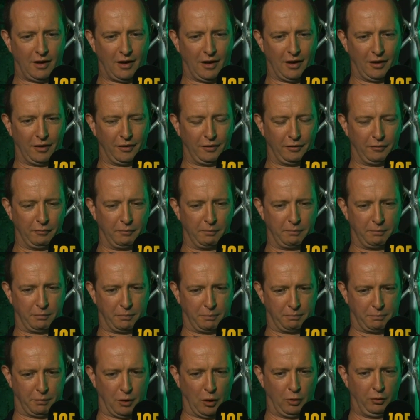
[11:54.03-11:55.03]
on
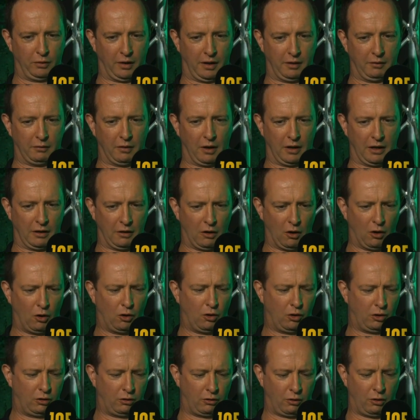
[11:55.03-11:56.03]
both in, in
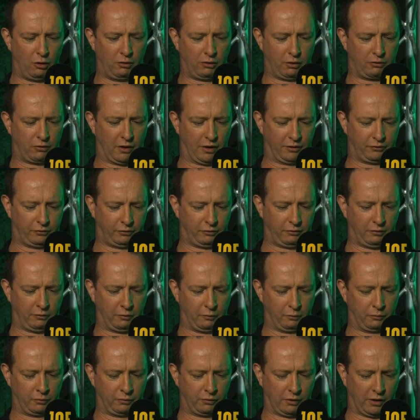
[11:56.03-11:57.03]
all across
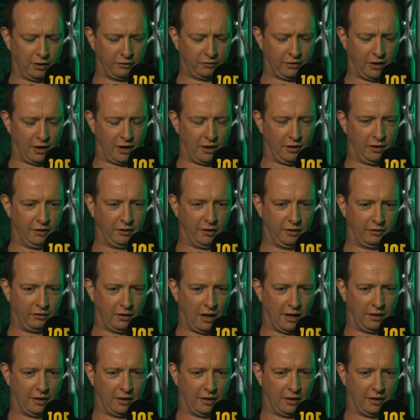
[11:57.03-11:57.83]
across Ireland and,